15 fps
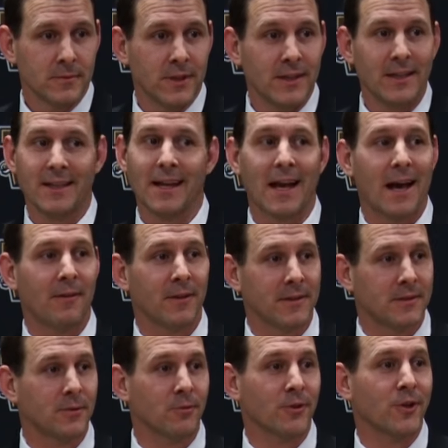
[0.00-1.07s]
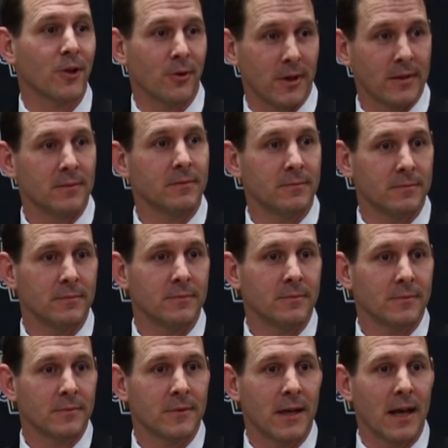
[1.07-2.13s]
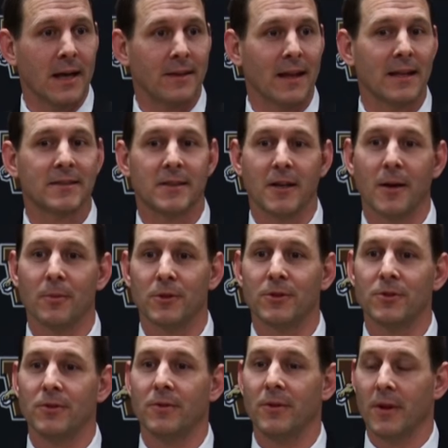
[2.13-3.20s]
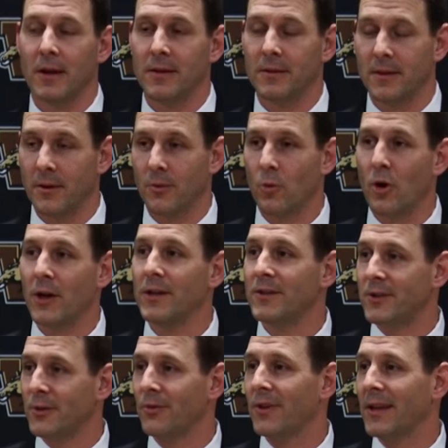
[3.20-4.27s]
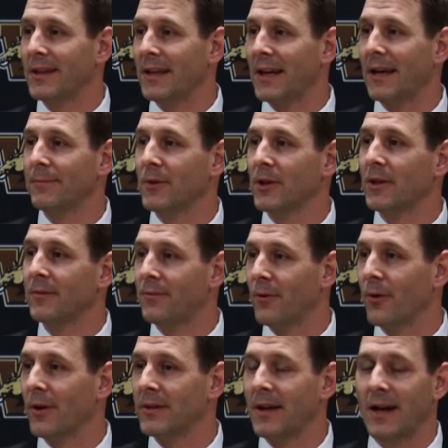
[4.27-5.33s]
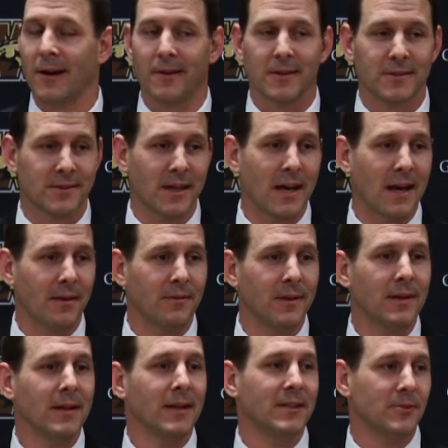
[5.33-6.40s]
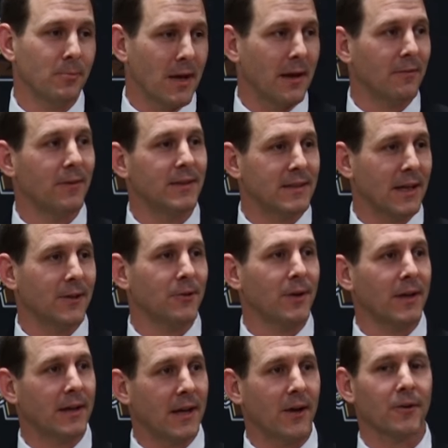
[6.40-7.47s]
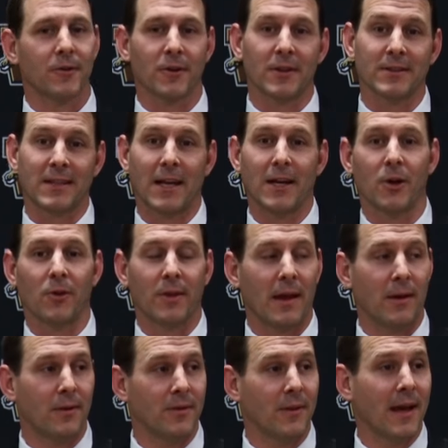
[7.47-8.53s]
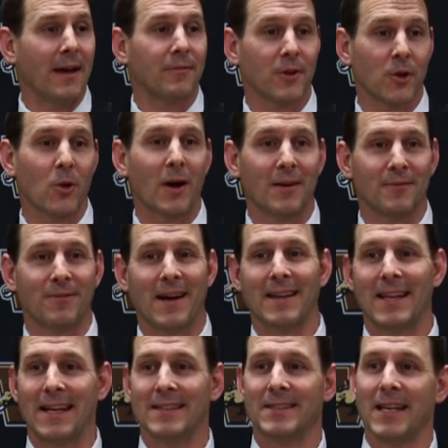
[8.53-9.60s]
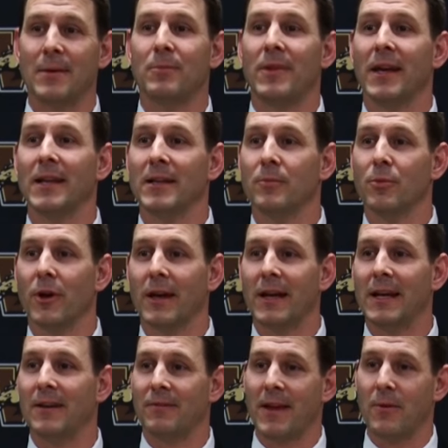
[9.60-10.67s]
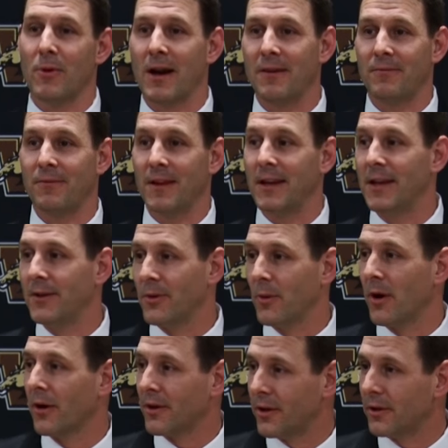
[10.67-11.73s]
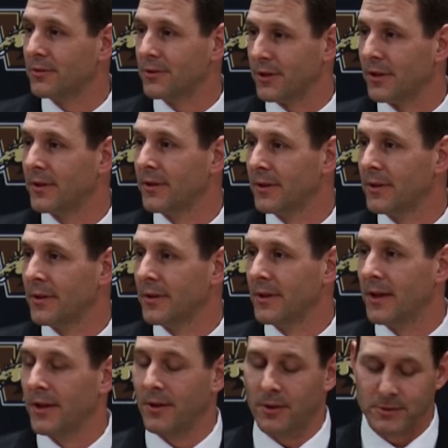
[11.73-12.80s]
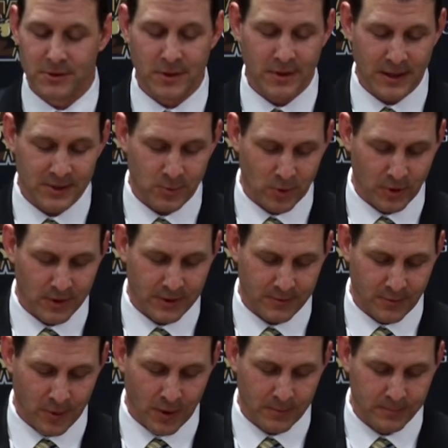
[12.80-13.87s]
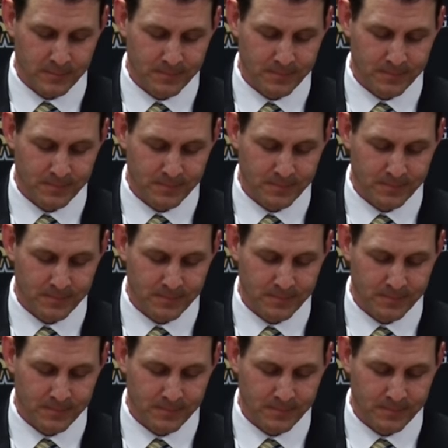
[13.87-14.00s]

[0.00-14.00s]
You need to have it to recruit it. Okay, and that's the number two, the one and two thing that I'm looking for in hiring a staff is men of integrity and character, because I know they have to go out and find that same thing to bring in if they want to fit into our culture. Those are the things we're looking for.